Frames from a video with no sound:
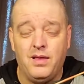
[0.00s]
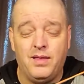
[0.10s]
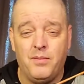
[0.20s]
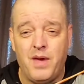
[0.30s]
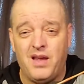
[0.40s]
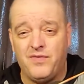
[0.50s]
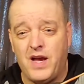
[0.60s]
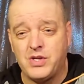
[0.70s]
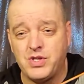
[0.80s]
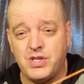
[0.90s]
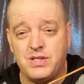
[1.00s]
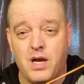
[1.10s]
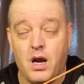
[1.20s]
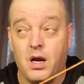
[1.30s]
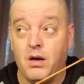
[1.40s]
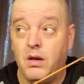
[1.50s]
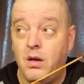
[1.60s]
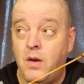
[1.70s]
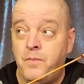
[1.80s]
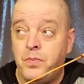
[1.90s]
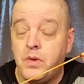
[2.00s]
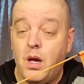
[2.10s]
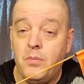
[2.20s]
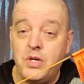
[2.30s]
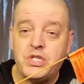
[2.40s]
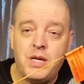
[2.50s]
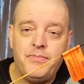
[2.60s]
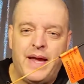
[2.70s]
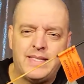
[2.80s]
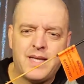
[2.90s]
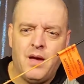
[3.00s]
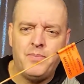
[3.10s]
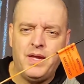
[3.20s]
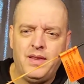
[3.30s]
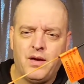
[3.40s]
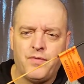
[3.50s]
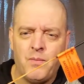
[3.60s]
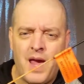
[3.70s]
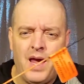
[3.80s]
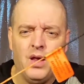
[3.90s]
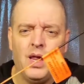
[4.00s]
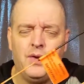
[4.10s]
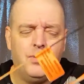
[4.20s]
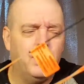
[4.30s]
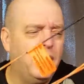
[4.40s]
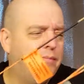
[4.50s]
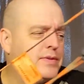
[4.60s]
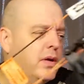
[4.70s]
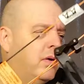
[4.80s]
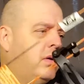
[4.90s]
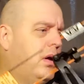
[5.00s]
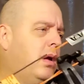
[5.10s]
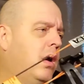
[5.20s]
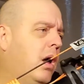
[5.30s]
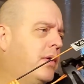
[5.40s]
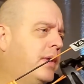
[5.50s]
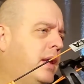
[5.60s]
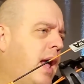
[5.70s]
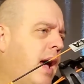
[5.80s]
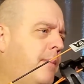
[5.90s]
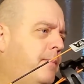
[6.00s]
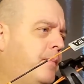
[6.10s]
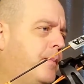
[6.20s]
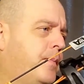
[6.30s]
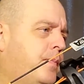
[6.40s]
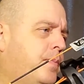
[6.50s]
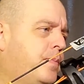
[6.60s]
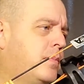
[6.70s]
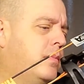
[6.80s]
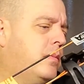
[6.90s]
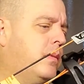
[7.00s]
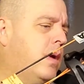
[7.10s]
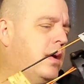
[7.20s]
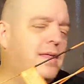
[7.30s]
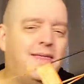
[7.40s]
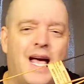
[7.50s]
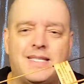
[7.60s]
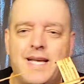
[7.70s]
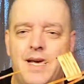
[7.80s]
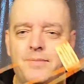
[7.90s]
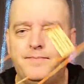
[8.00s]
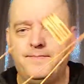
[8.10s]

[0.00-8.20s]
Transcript: the manufacturers are a Michigan-based company. They're from Hale, I do believe. So other than that, that's it.